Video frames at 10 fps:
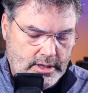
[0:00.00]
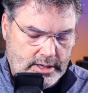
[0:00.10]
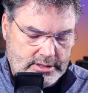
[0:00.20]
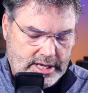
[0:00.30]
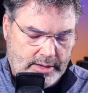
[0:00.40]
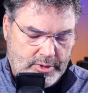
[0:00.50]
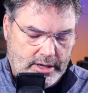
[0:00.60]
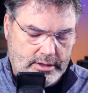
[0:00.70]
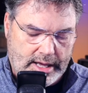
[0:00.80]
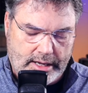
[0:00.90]
and I tap
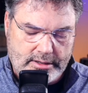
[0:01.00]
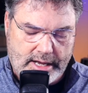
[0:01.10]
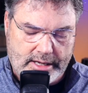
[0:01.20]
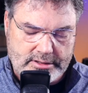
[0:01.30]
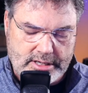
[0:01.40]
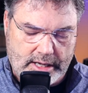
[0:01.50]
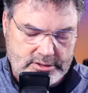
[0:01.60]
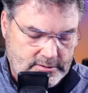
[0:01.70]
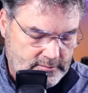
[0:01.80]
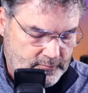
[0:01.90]
on add
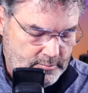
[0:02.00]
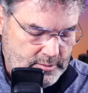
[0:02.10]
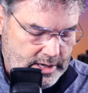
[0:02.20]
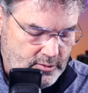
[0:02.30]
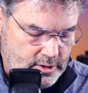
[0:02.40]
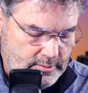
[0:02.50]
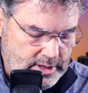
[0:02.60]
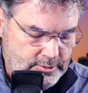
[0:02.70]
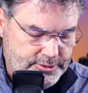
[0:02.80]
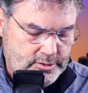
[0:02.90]
contacts. And from there, what I'm
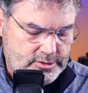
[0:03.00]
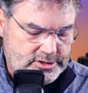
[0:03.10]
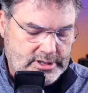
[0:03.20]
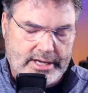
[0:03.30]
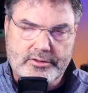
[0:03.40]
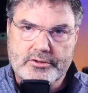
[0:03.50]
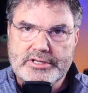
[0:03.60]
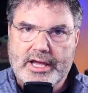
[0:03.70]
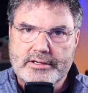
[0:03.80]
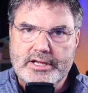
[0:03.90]
able to do is select those
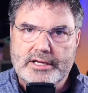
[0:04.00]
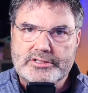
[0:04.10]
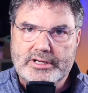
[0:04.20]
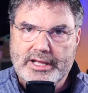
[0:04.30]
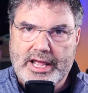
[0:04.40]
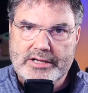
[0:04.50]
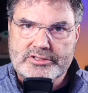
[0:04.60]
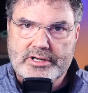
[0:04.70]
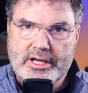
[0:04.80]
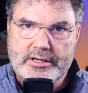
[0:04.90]
contacts, and I can
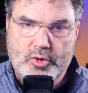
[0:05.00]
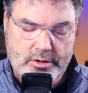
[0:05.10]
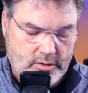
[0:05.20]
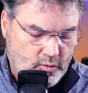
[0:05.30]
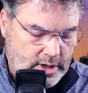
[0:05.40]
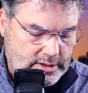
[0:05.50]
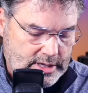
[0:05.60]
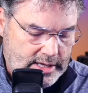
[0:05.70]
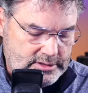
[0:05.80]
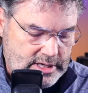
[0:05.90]
select more than one
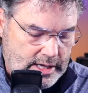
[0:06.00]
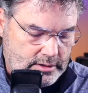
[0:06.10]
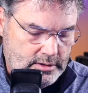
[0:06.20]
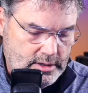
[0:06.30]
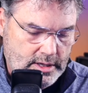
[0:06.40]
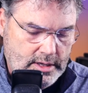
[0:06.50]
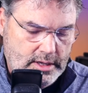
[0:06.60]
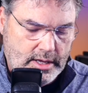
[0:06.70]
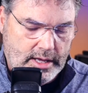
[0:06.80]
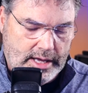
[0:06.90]
contact.
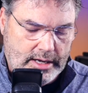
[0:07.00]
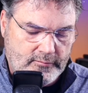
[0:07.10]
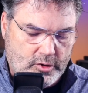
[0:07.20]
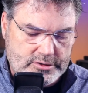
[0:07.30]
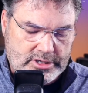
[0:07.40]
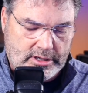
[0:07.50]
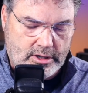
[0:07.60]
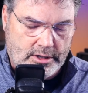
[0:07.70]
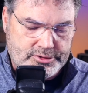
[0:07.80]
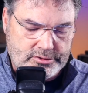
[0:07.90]
And of course, I can
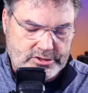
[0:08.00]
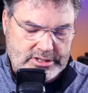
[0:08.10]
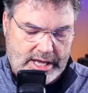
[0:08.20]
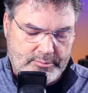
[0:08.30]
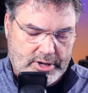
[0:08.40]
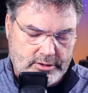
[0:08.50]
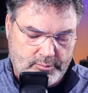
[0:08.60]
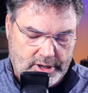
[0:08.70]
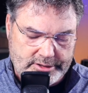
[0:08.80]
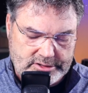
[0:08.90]
also just tap on the
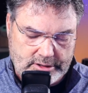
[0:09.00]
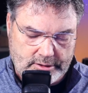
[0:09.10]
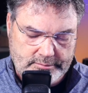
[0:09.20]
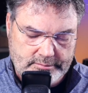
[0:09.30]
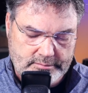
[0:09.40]
plus here.